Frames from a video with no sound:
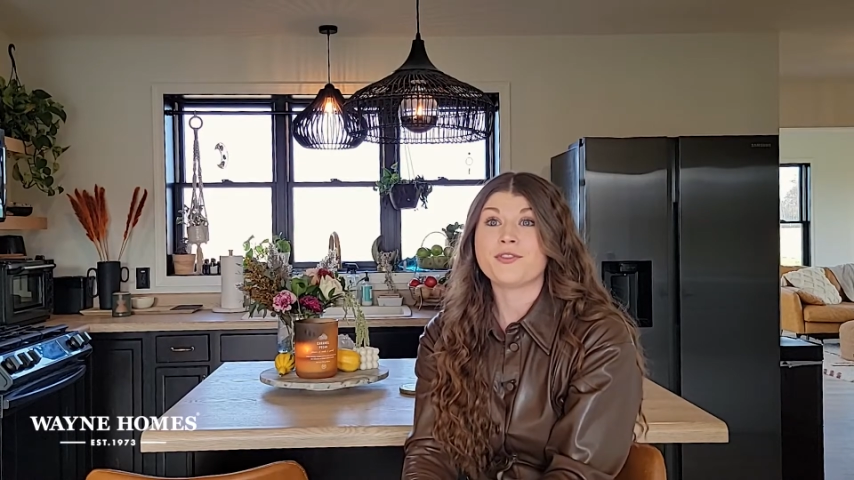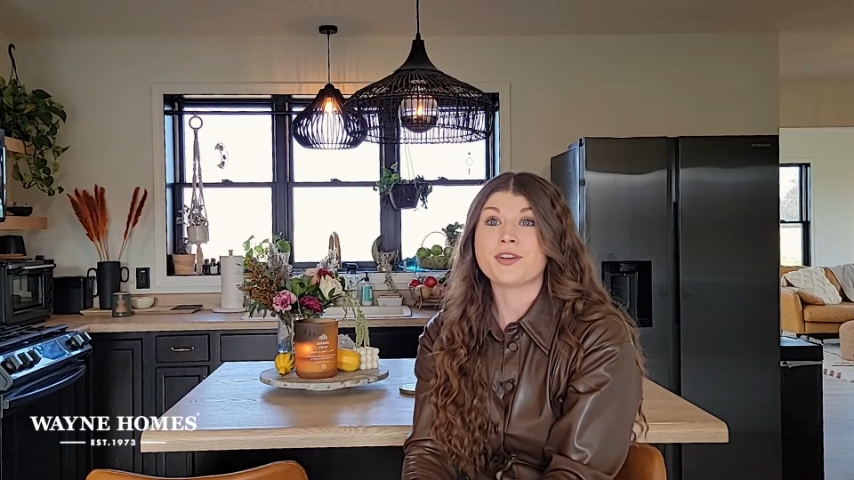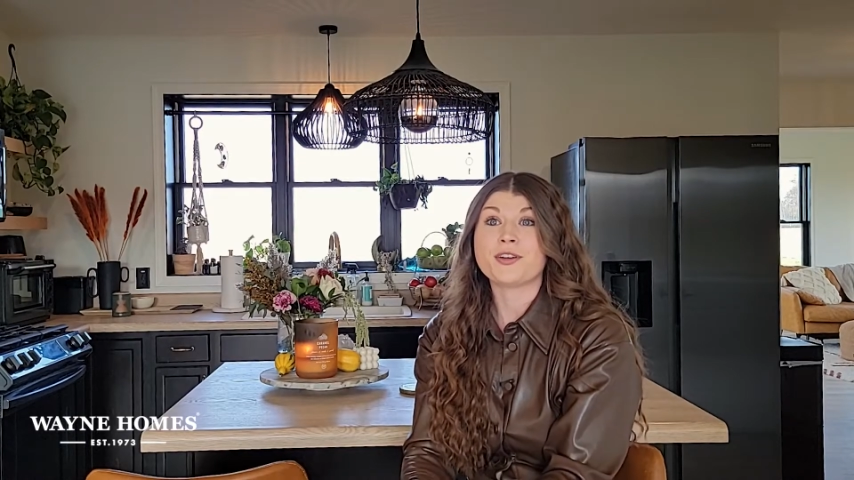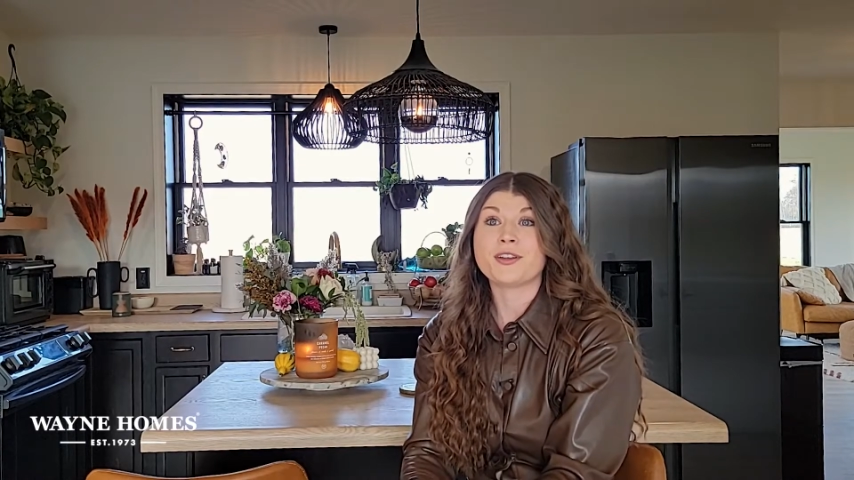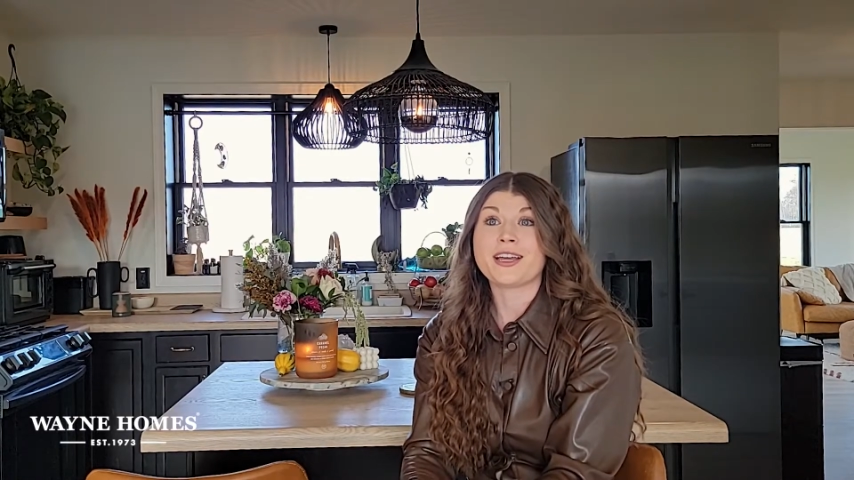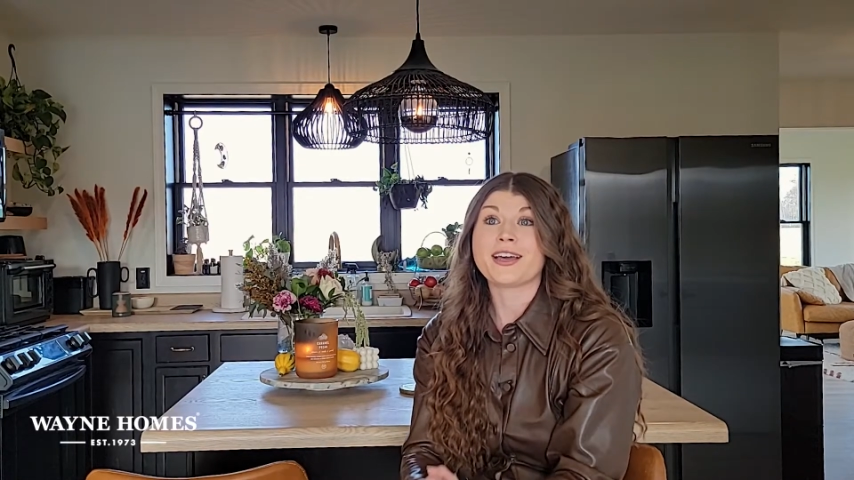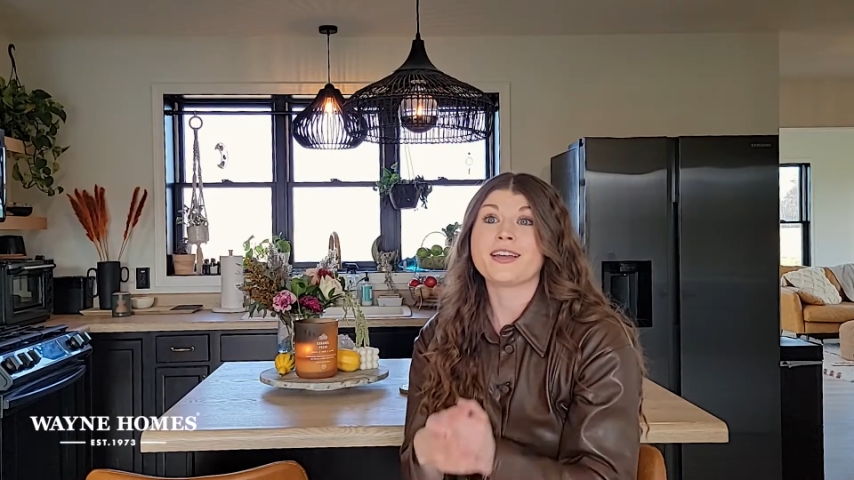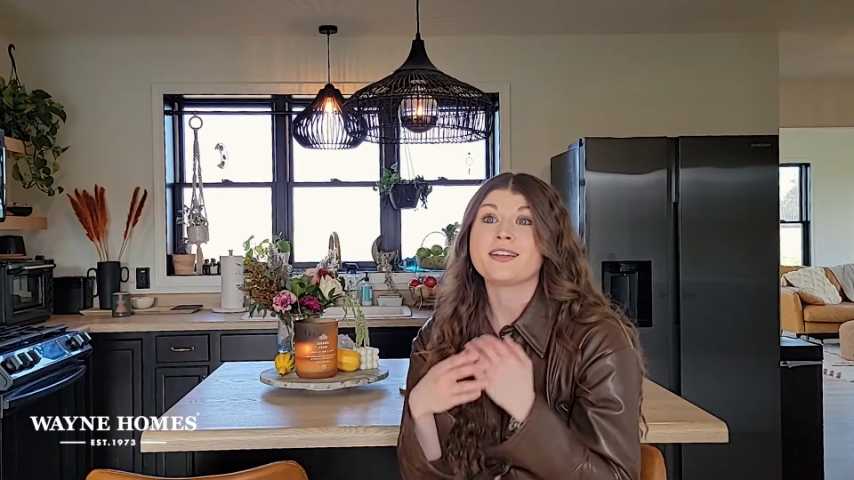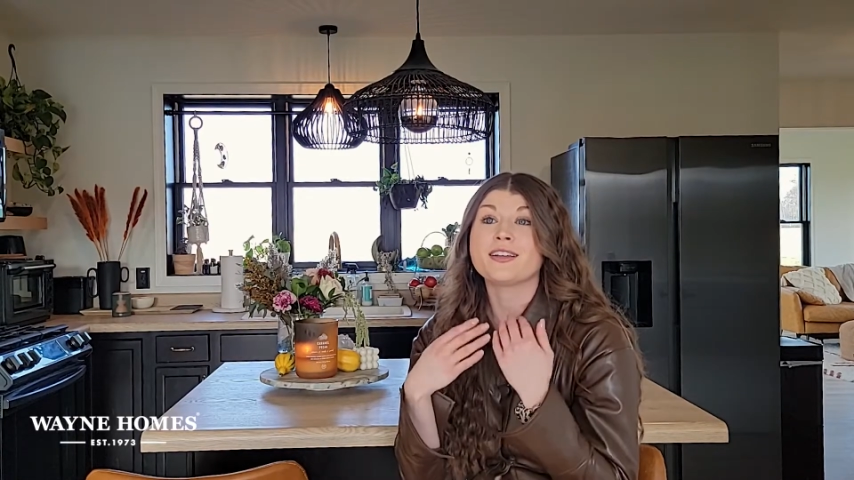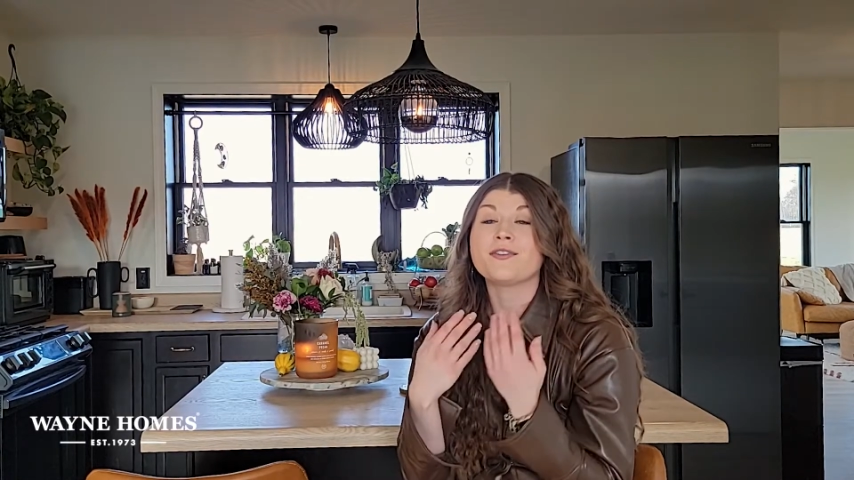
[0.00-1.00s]
feel like I
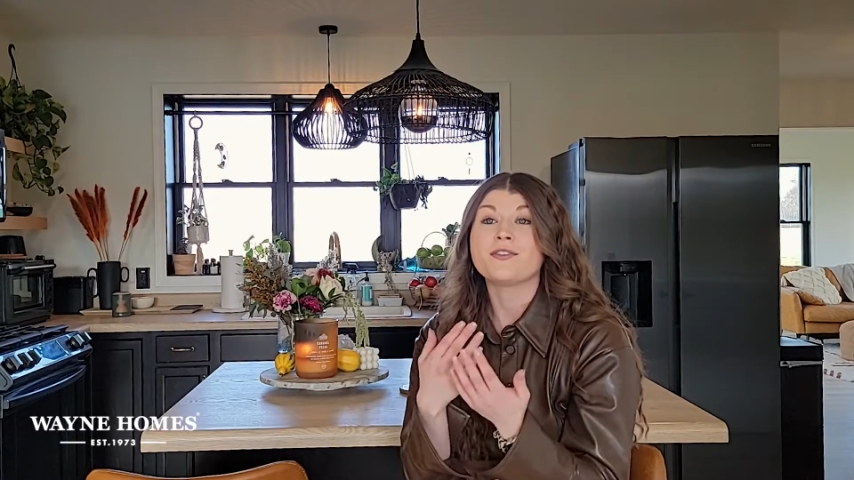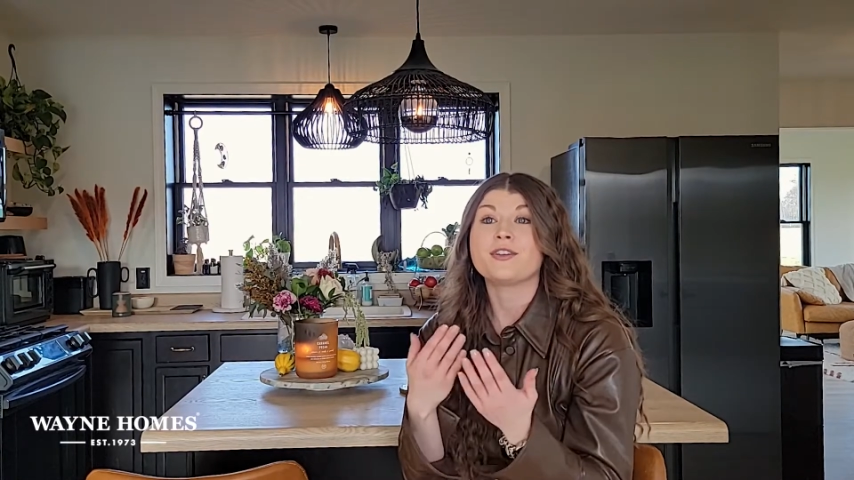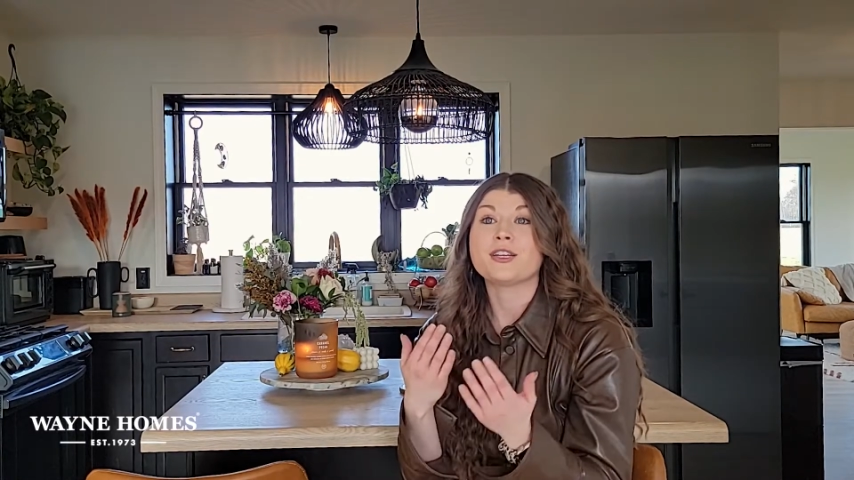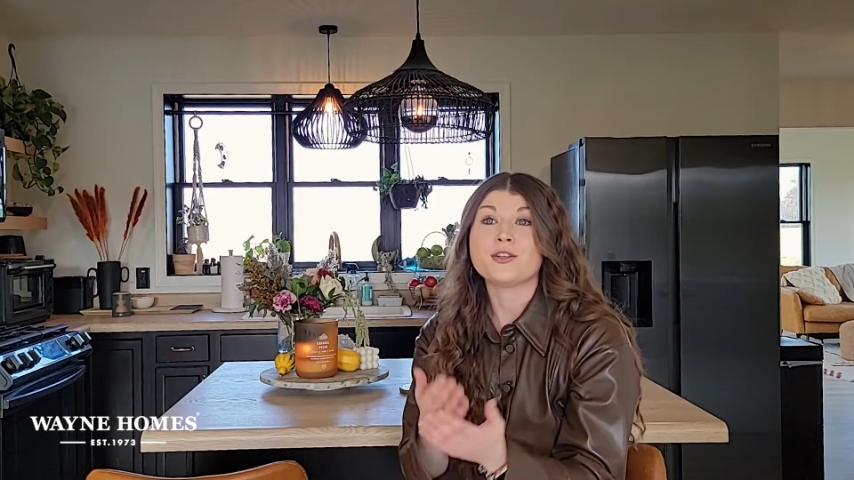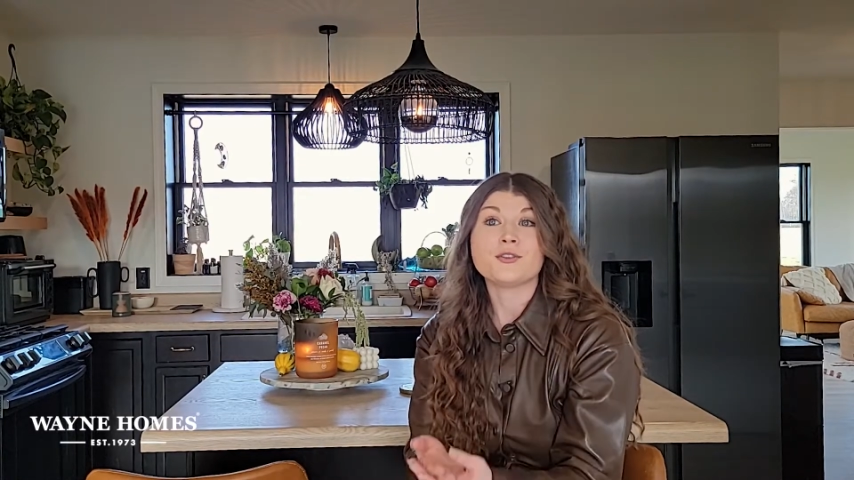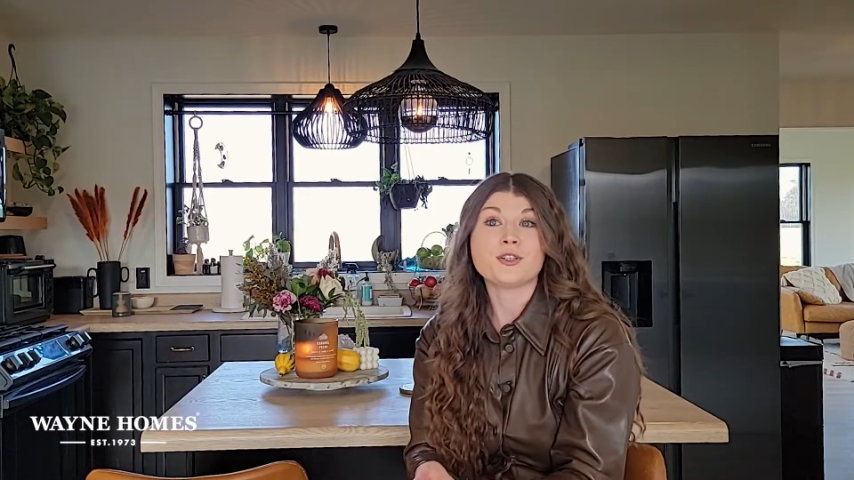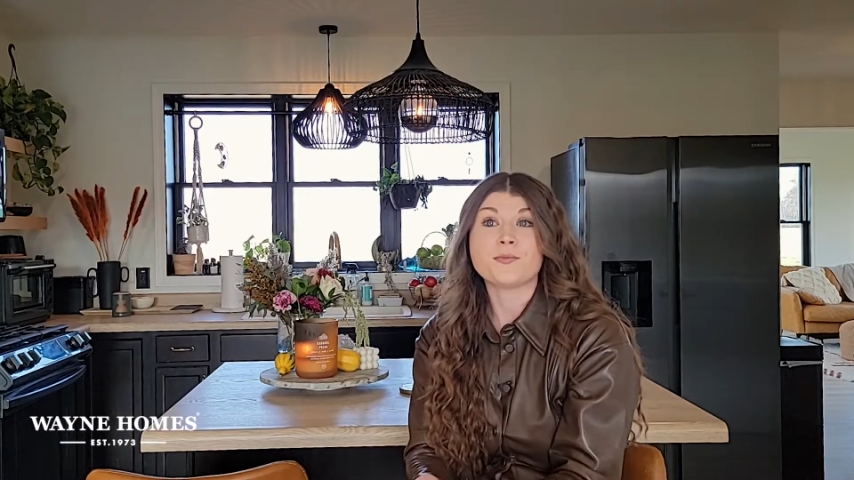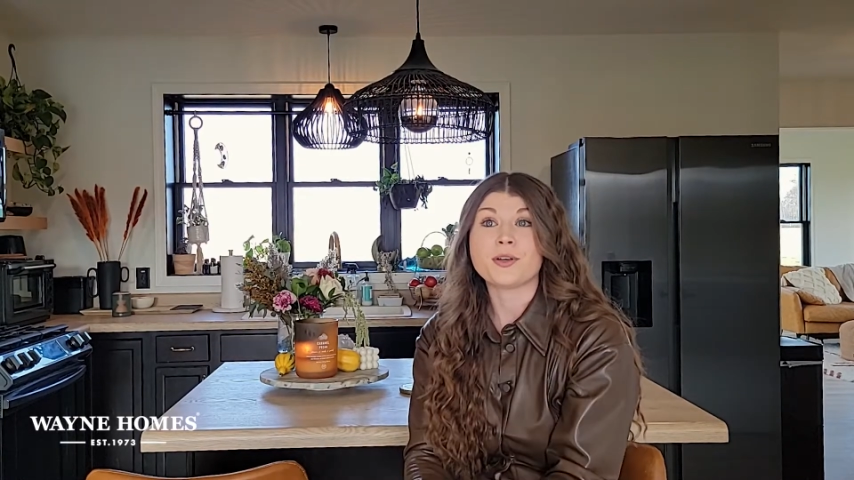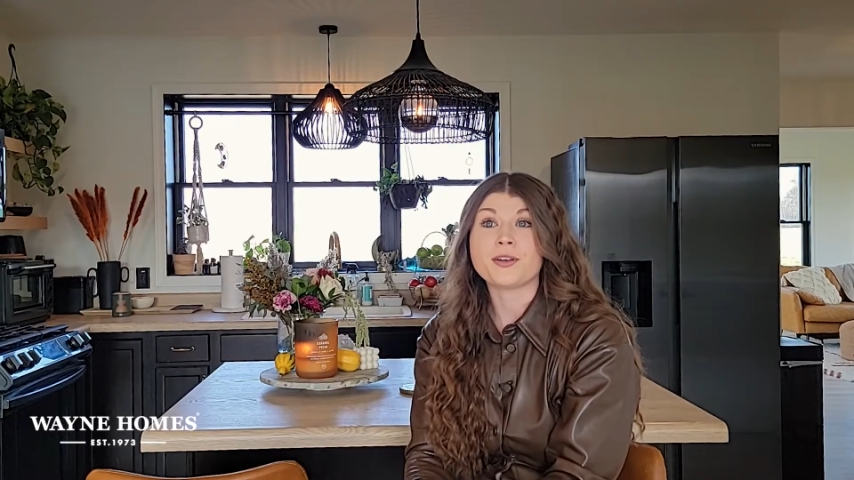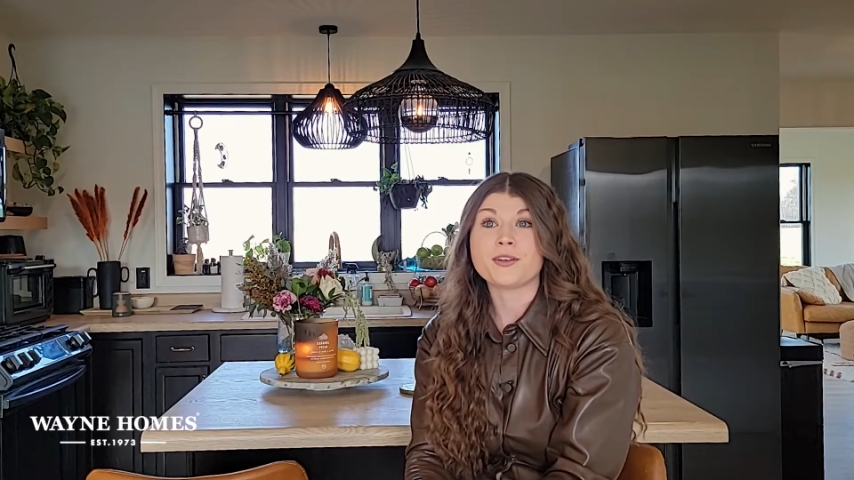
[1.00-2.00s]
can continue to
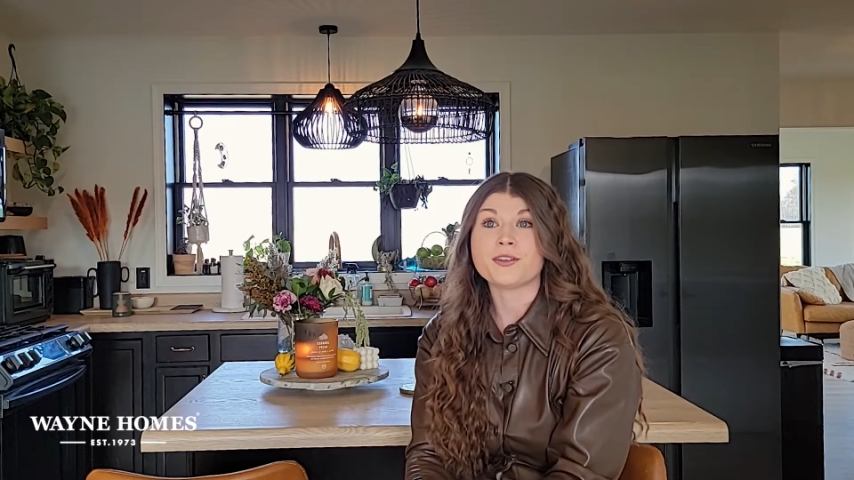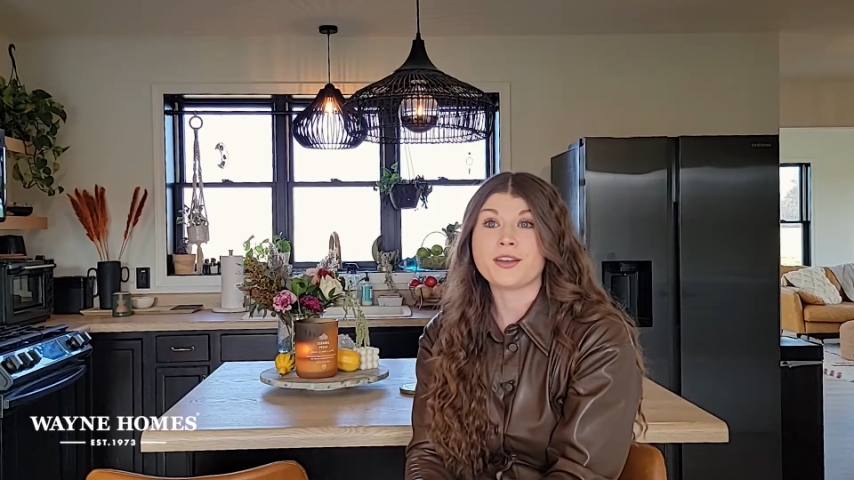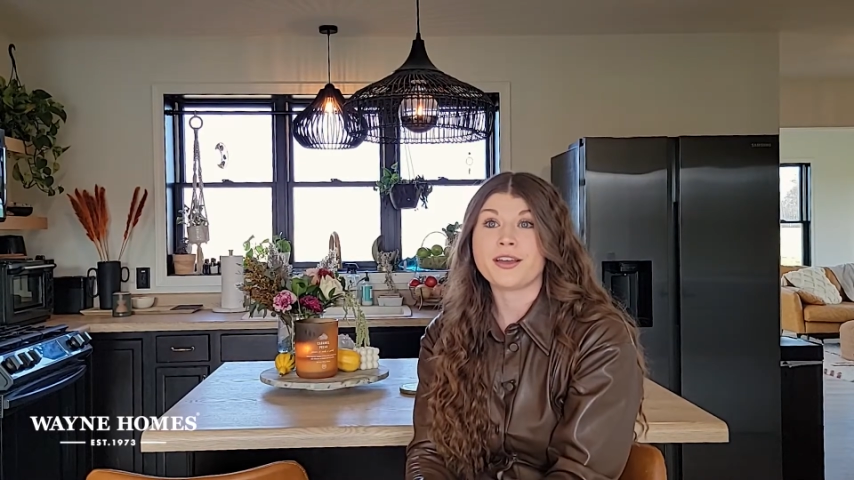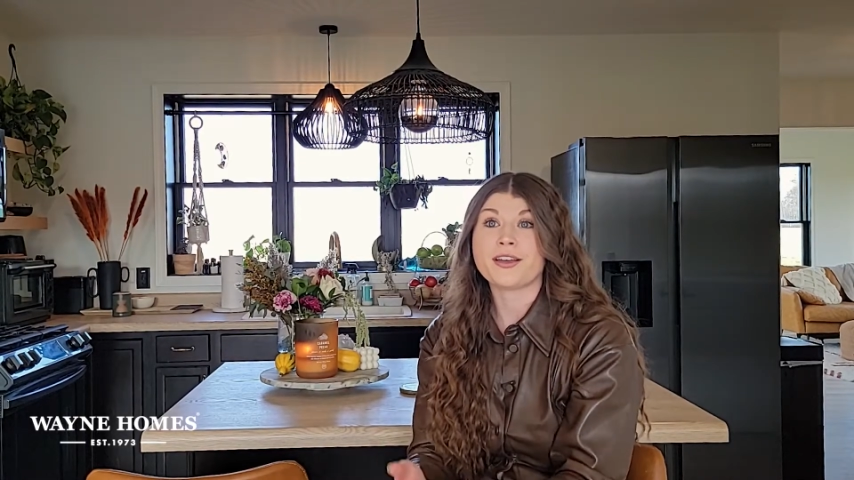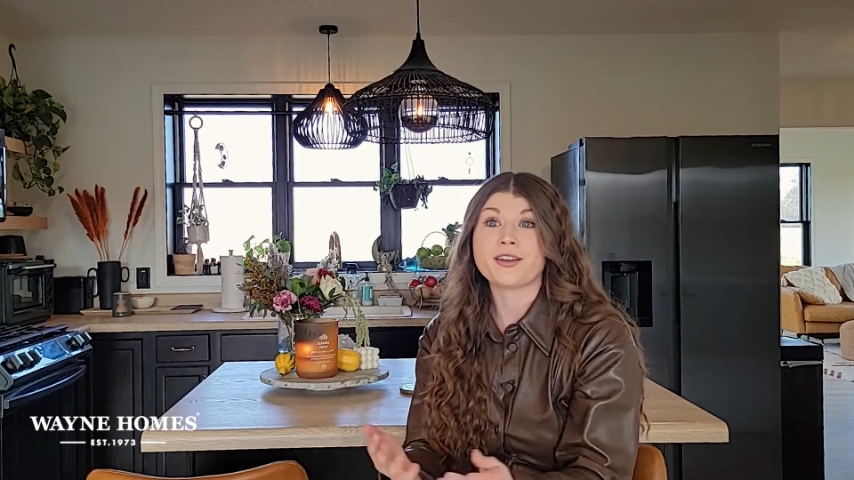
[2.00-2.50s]
build a